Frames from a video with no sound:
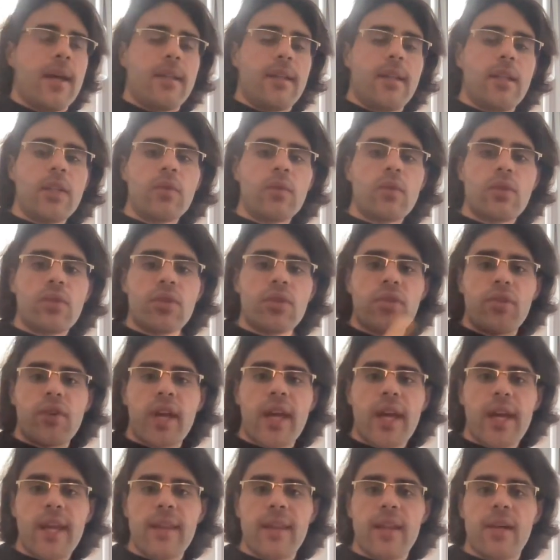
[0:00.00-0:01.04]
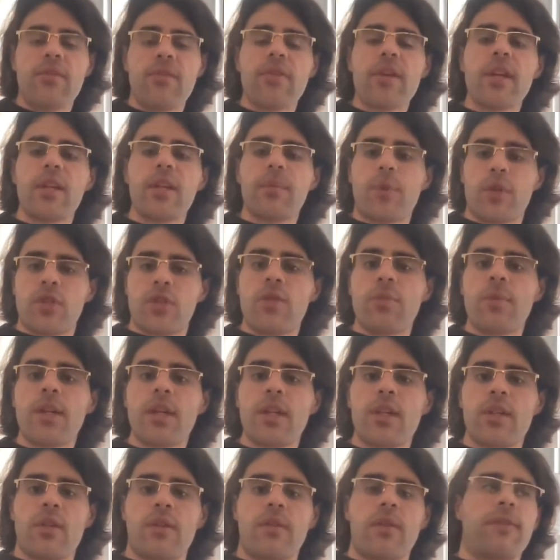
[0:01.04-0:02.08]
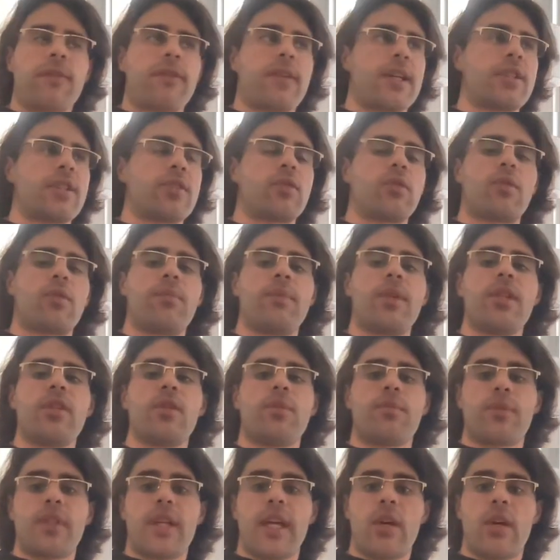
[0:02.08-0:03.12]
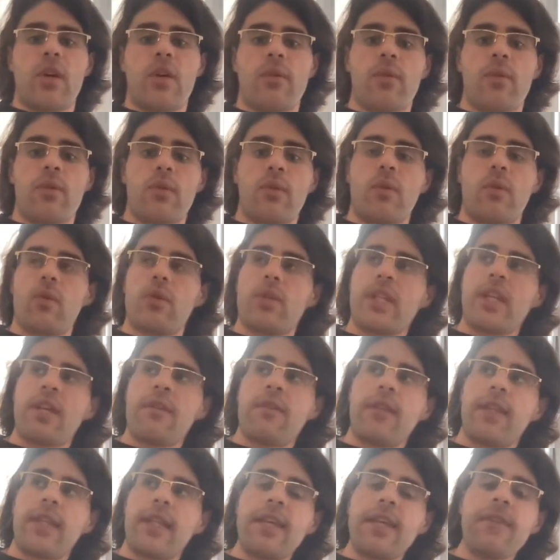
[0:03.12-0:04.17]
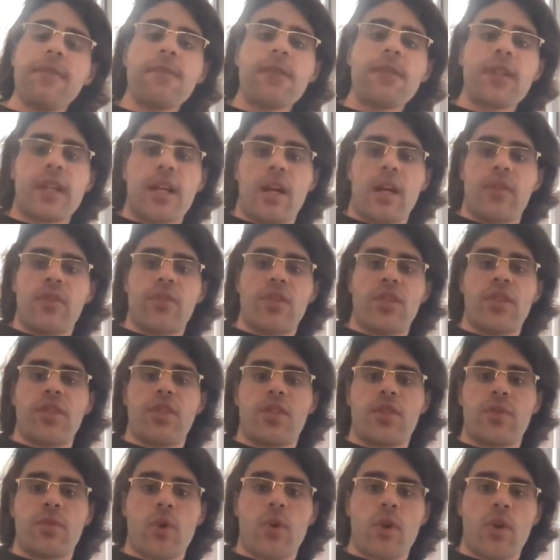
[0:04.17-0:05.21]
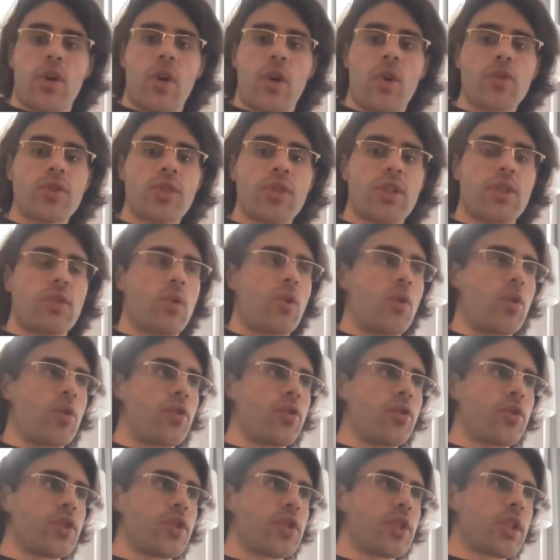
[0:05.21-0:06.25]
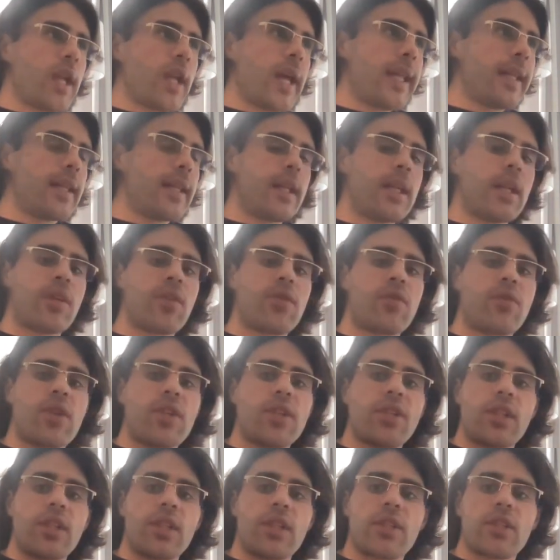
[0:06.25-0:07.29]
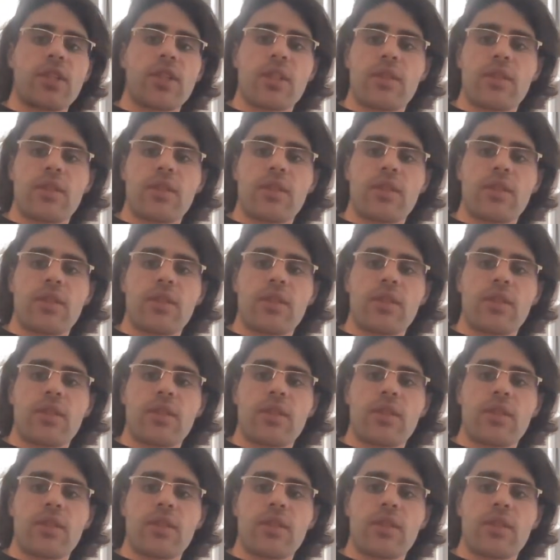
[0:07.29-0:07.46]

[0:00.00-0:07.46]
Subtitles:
This would create a real possibility of a fast or medium takeoff, even if recalcitrance were constant or slightly increasing